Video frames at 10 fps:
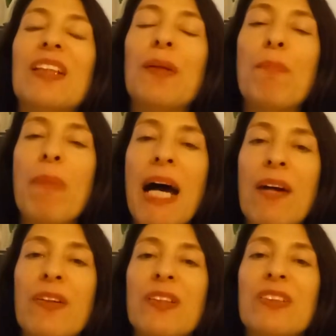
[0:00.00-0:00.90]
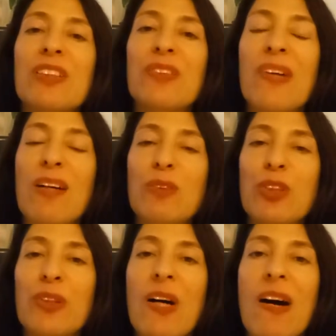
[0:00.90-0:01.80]
the barriers around
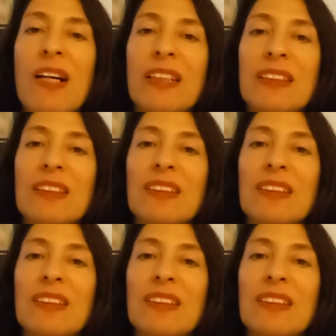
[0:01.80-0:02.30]
your heart,